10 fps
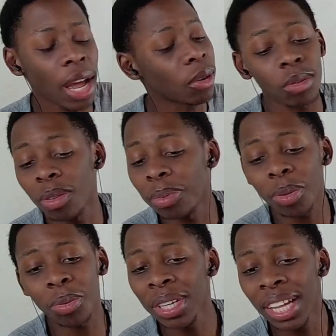I don't know,
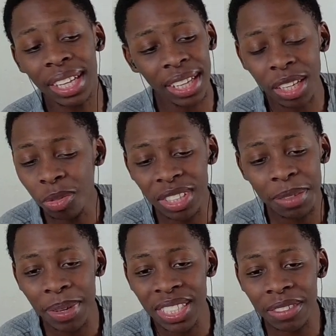bro. I don't
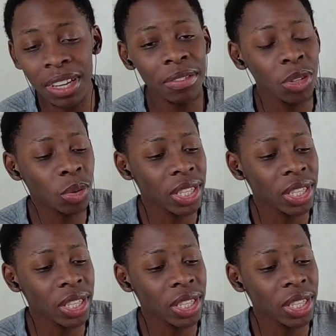see myself having no